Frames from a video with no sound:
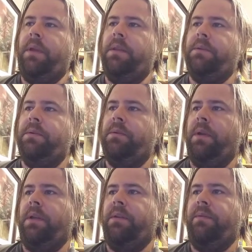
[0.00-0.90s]
in so
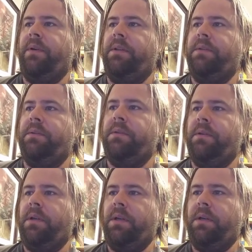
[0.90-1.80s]
doing, it defines
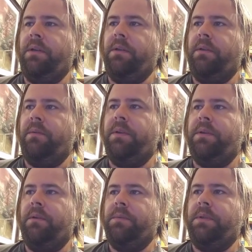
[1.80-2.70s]
three
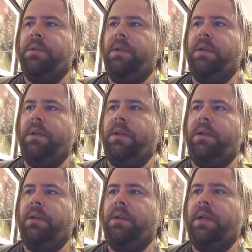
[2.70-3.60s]
terms:
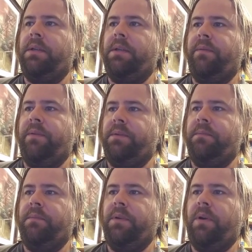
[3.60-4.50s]

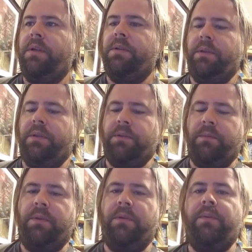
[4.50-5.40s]
catastrophism,
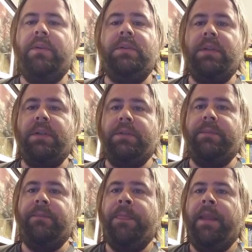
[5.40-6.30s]
gradualism, and universalism.
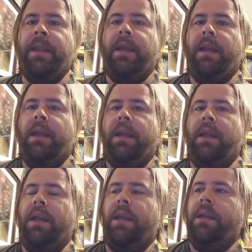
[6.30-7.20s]

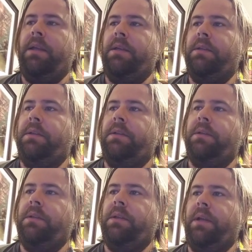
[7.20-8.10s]
And
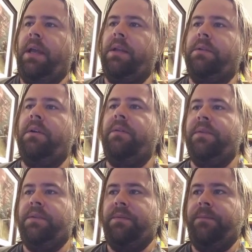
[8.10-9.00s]
the
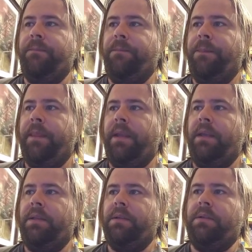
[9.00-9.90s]
catastrophism,
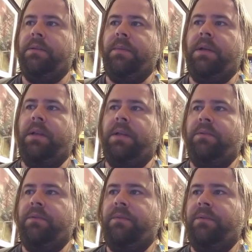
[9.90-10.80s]
it talks about
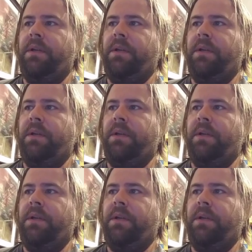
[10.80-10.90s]
natural